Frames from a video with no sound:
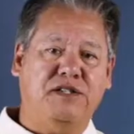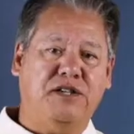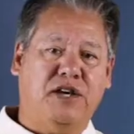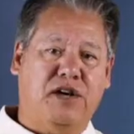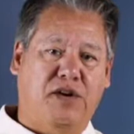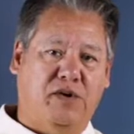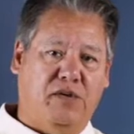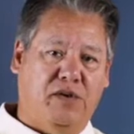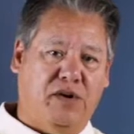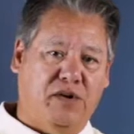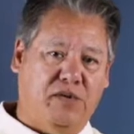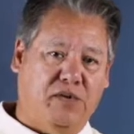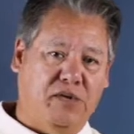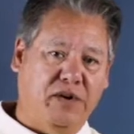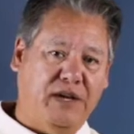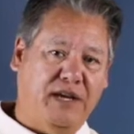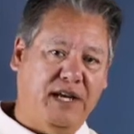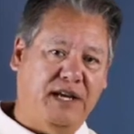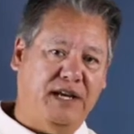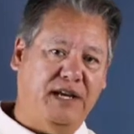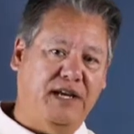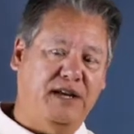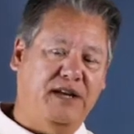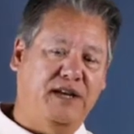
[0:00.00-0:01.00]
So,
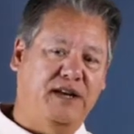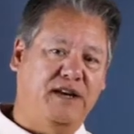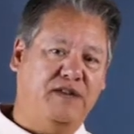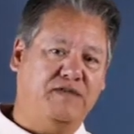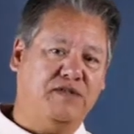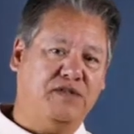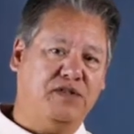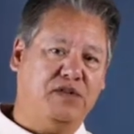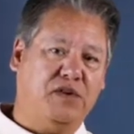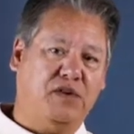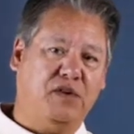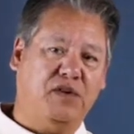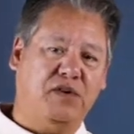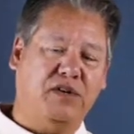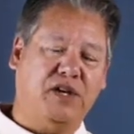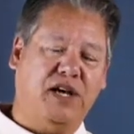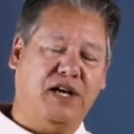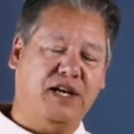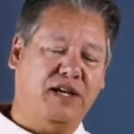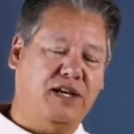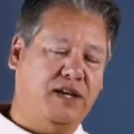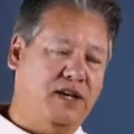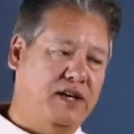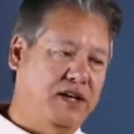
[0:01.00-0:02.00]
we have
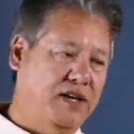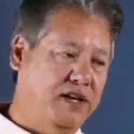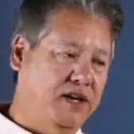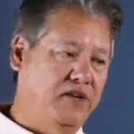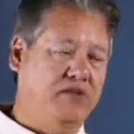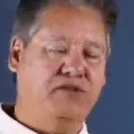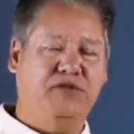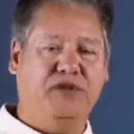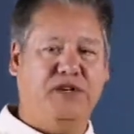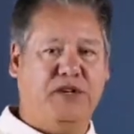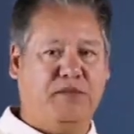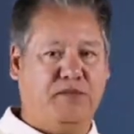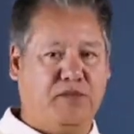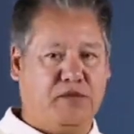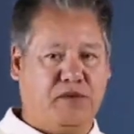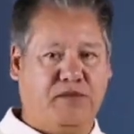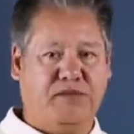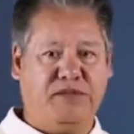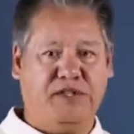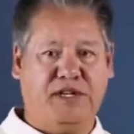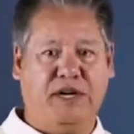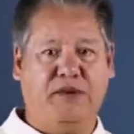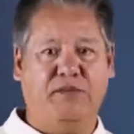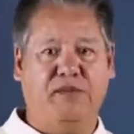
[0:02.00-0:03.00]
sold a huge number
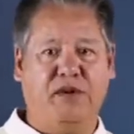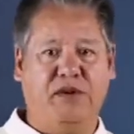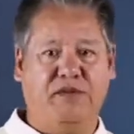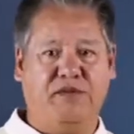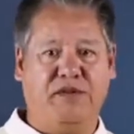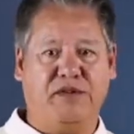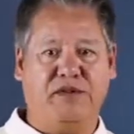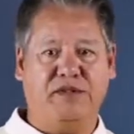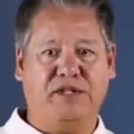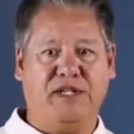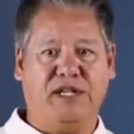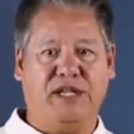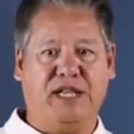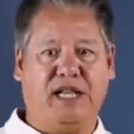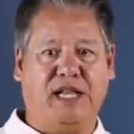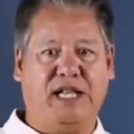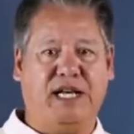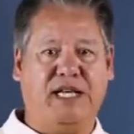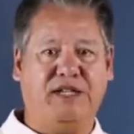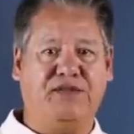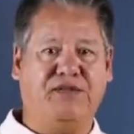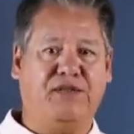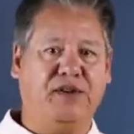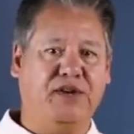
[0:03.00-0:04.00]
of subwoofers in the
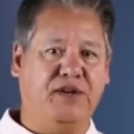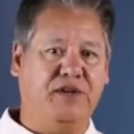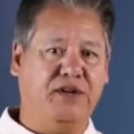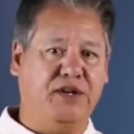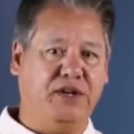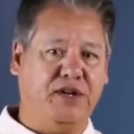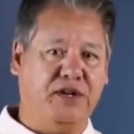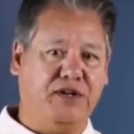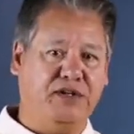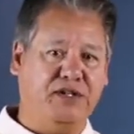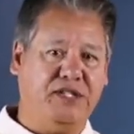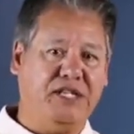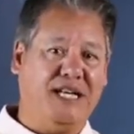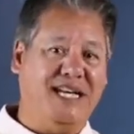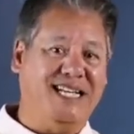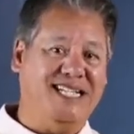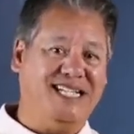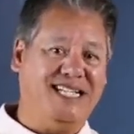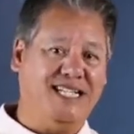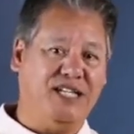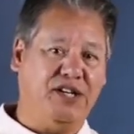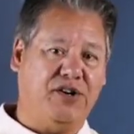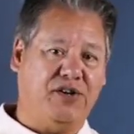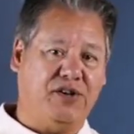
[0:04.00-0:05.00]
last few years
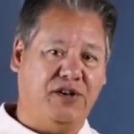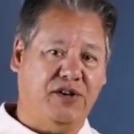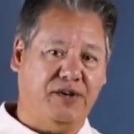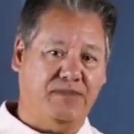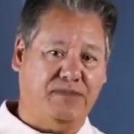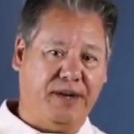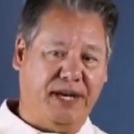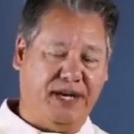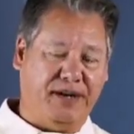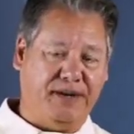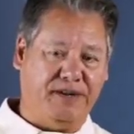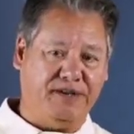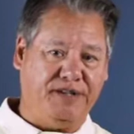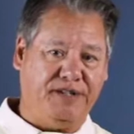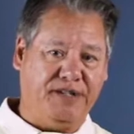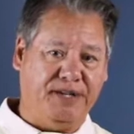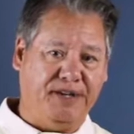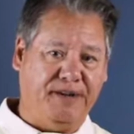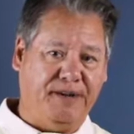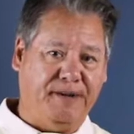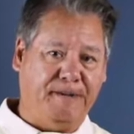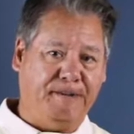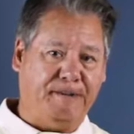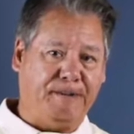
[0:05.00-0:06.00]
as stereo pairs.
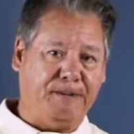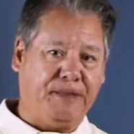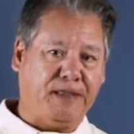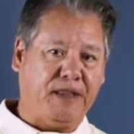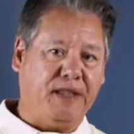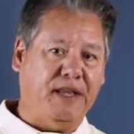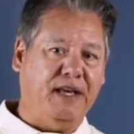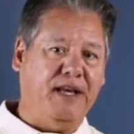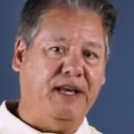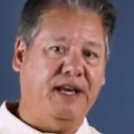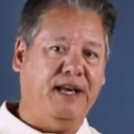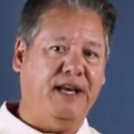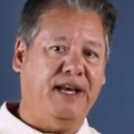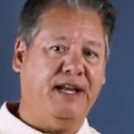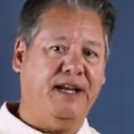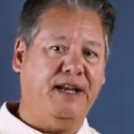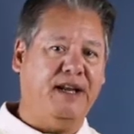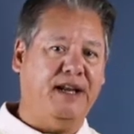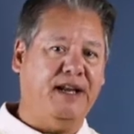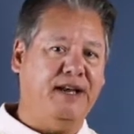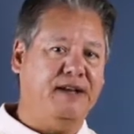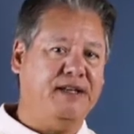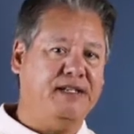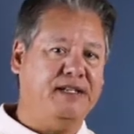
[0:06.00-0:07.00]

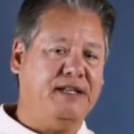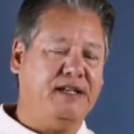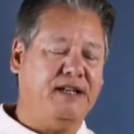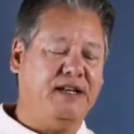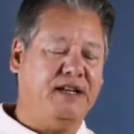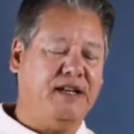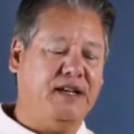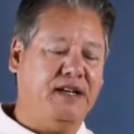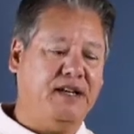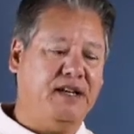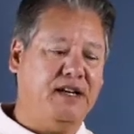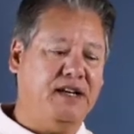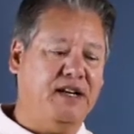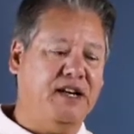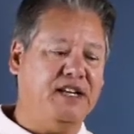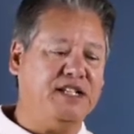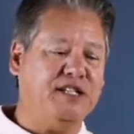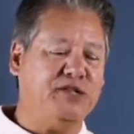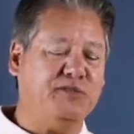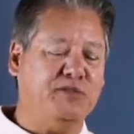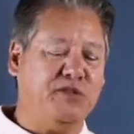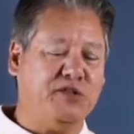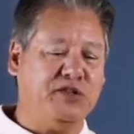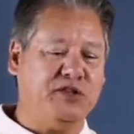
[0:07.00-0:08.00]
And, and
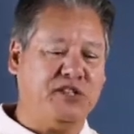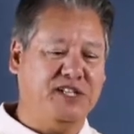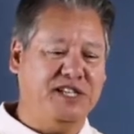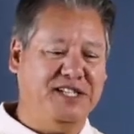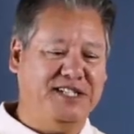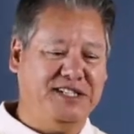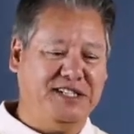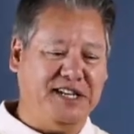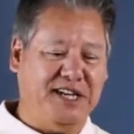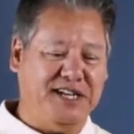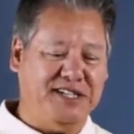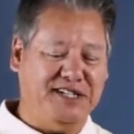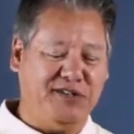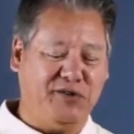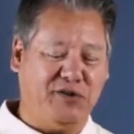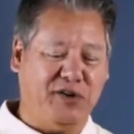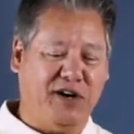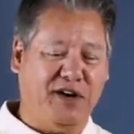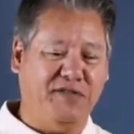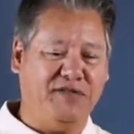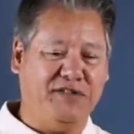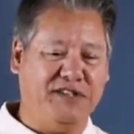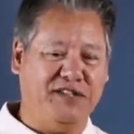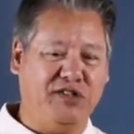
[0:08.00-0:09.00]
customers these days
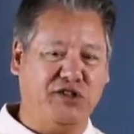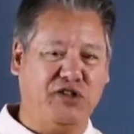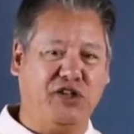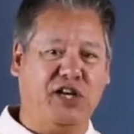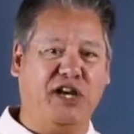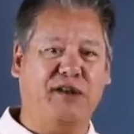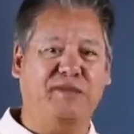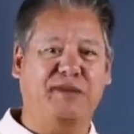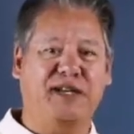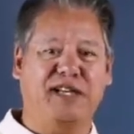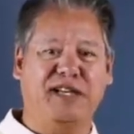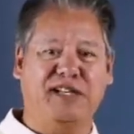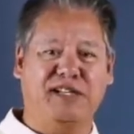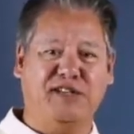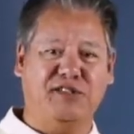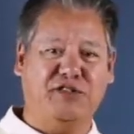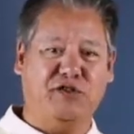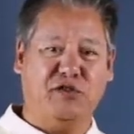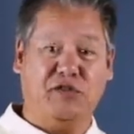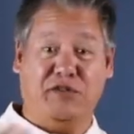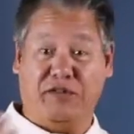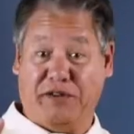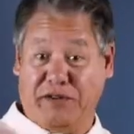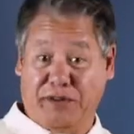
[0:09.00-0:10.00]
are often just coming in
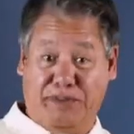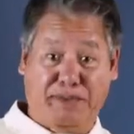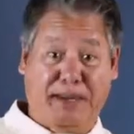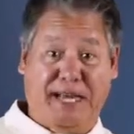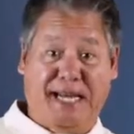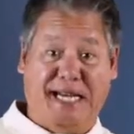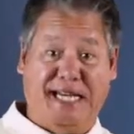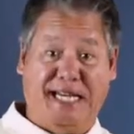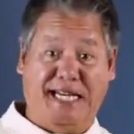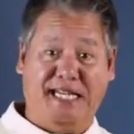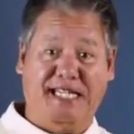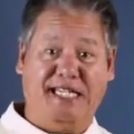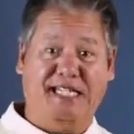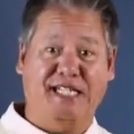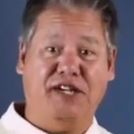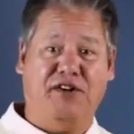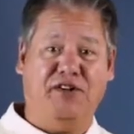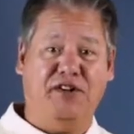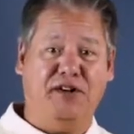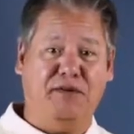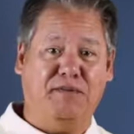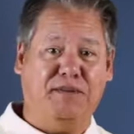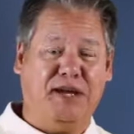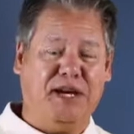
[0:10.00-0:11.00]
and sort of demanding
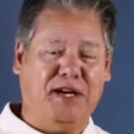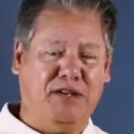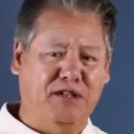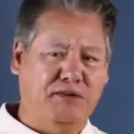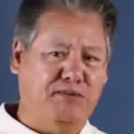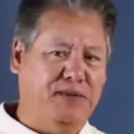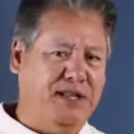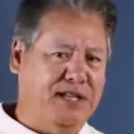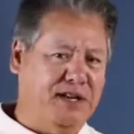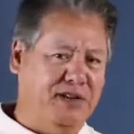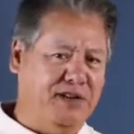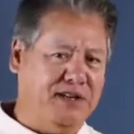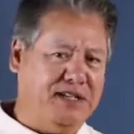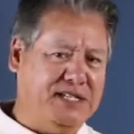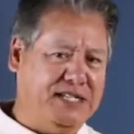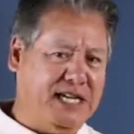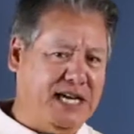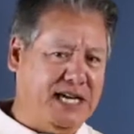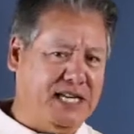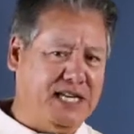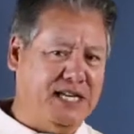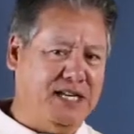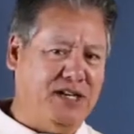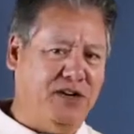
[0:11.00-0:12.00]
stereo pairs, but they don't
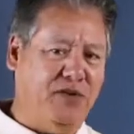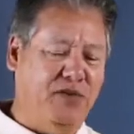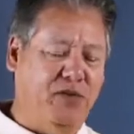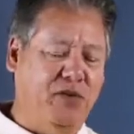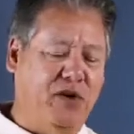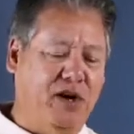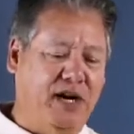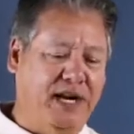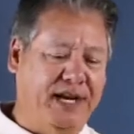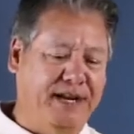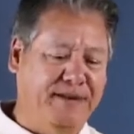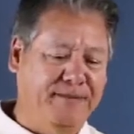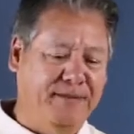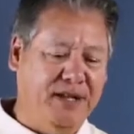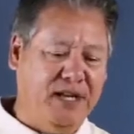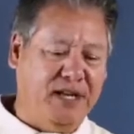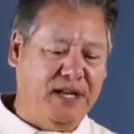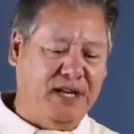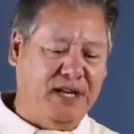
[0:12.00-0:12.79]
exactly know why.